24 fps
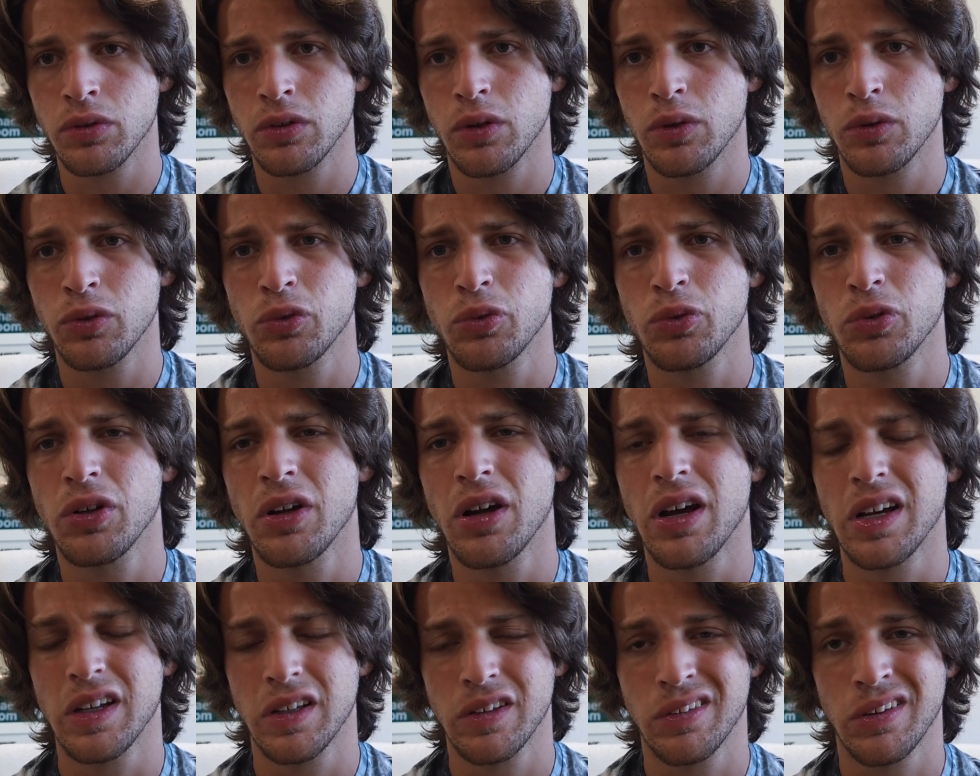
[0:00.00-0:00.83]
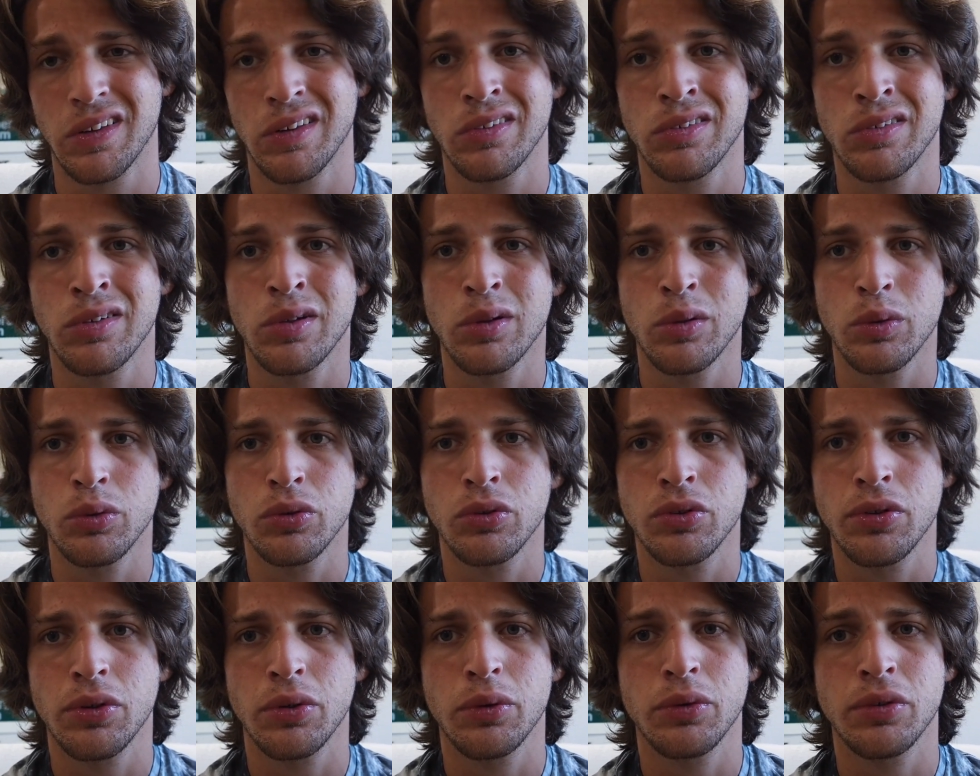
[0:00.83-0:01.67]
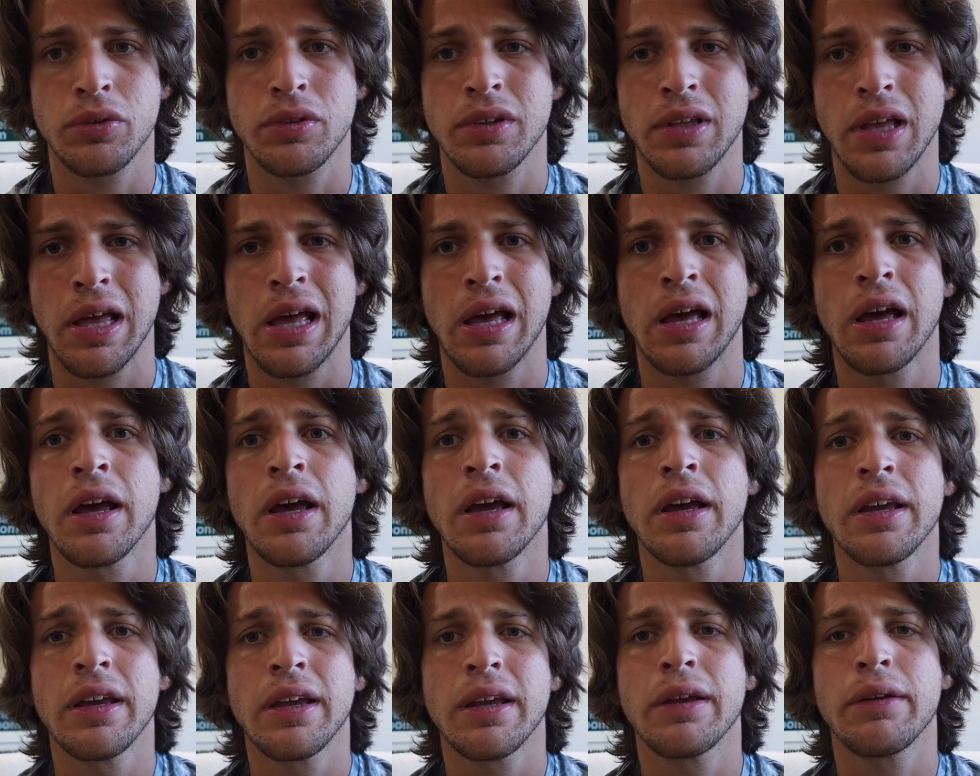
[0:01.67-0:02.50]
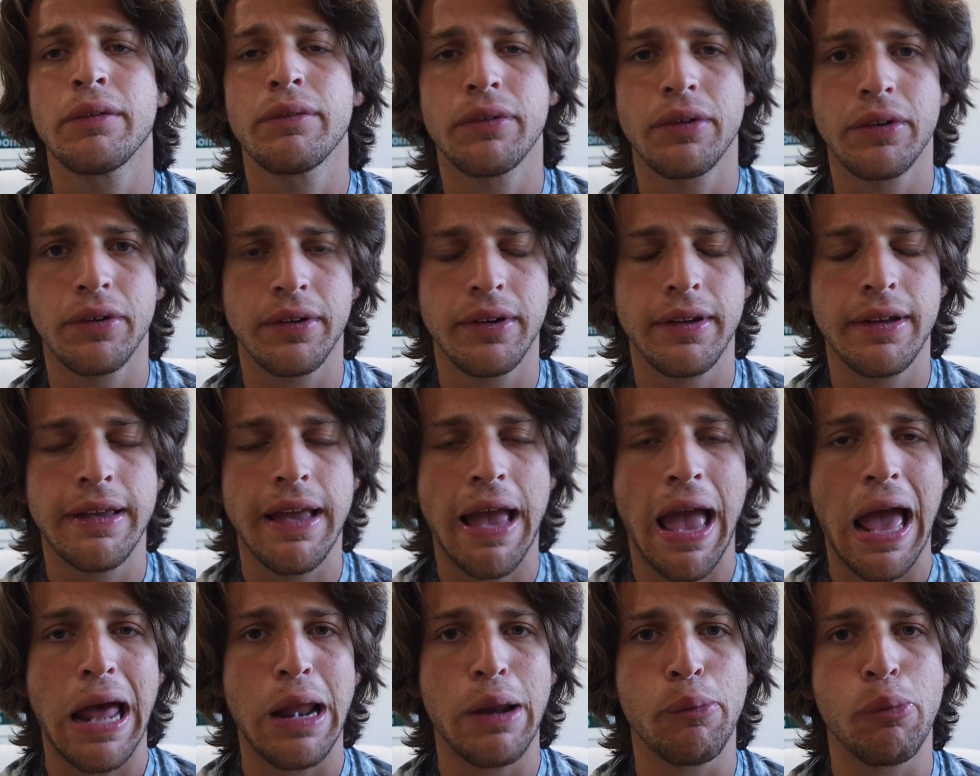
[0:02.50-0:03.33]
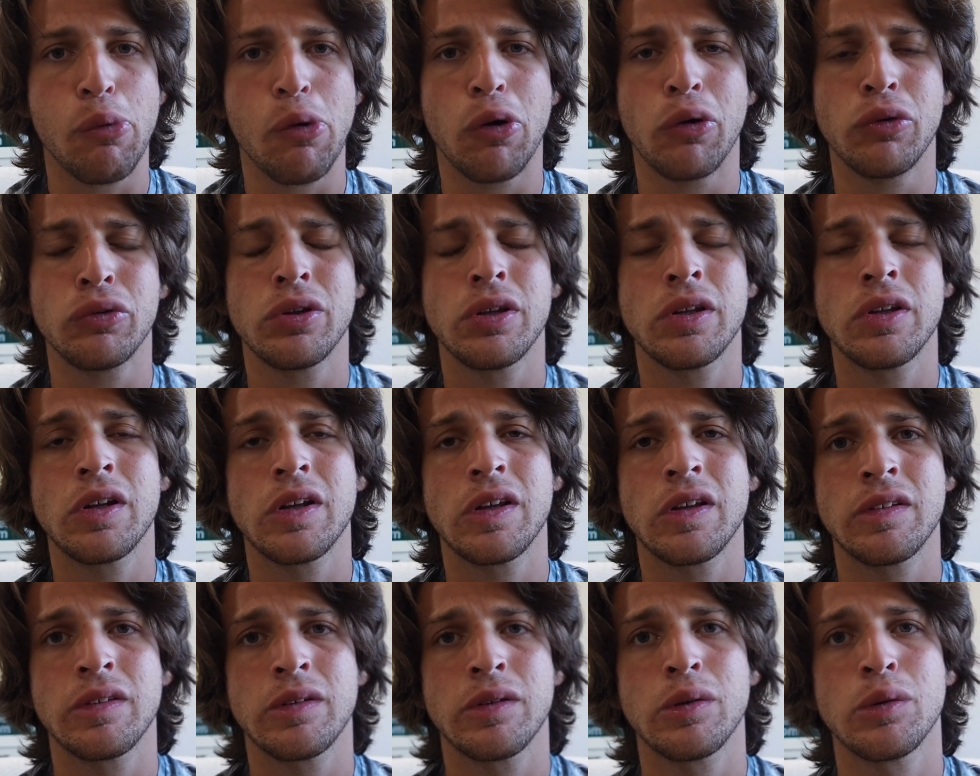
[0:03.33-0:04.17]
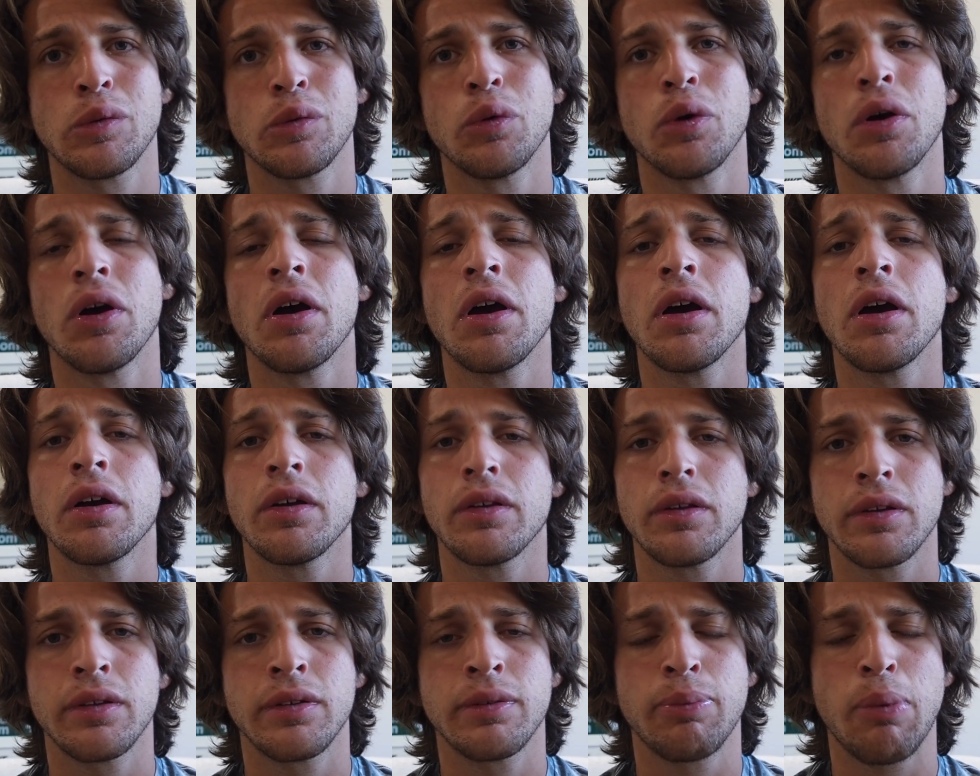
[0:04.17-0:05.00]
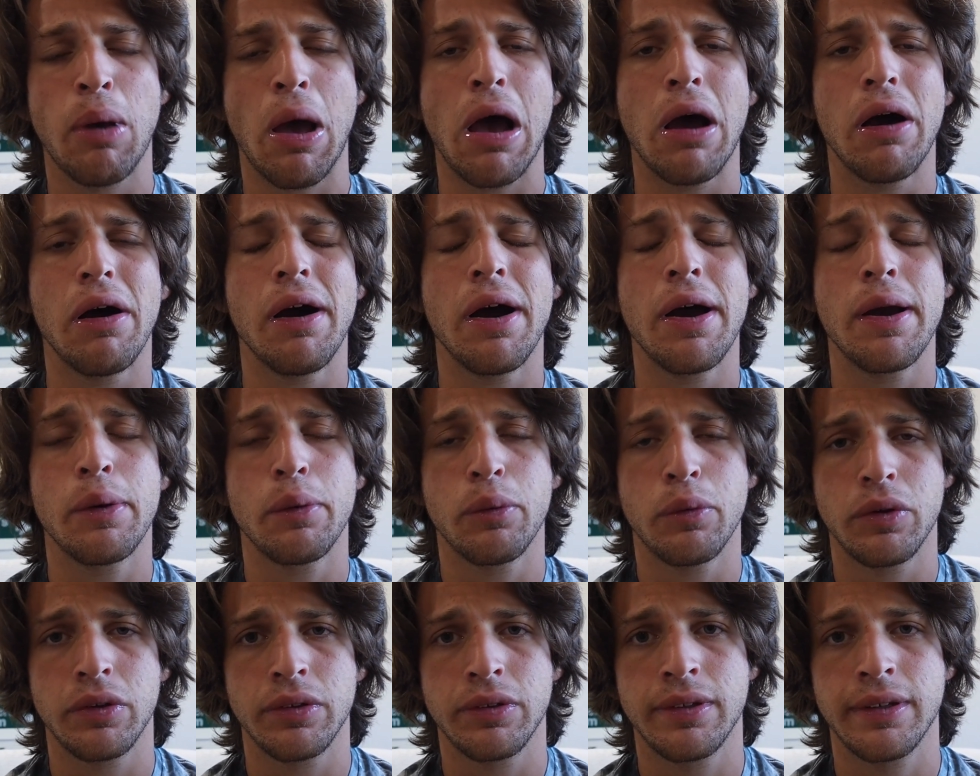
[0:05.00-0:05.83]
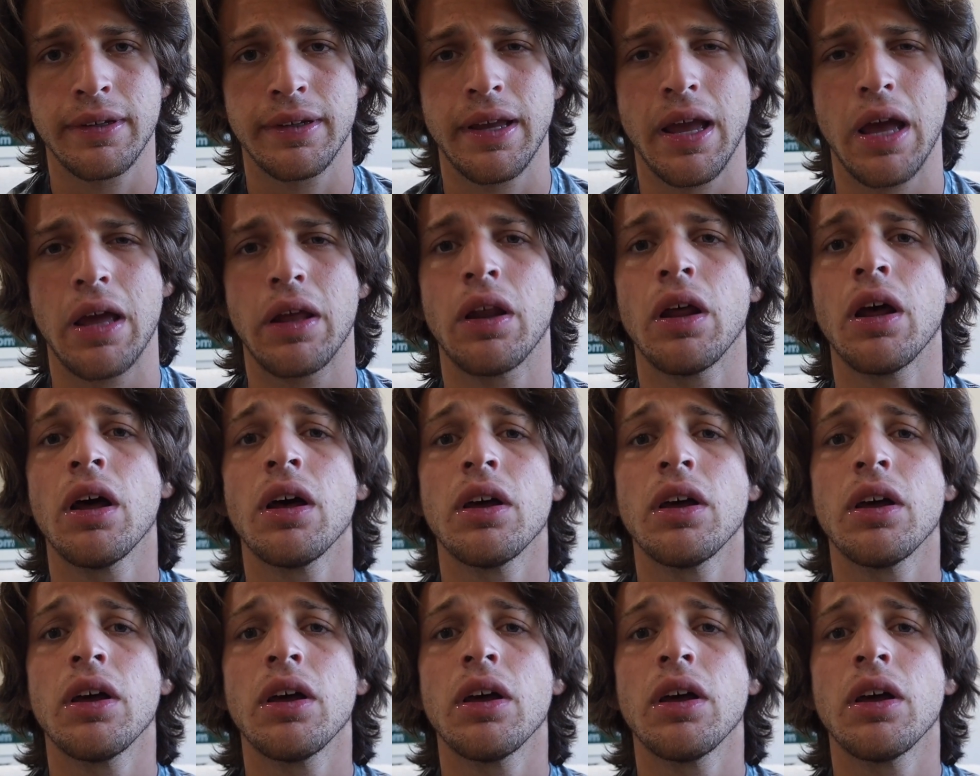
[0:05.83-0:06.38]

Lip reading: Those were like the two shoes that he really catapulted into the spotlight once again.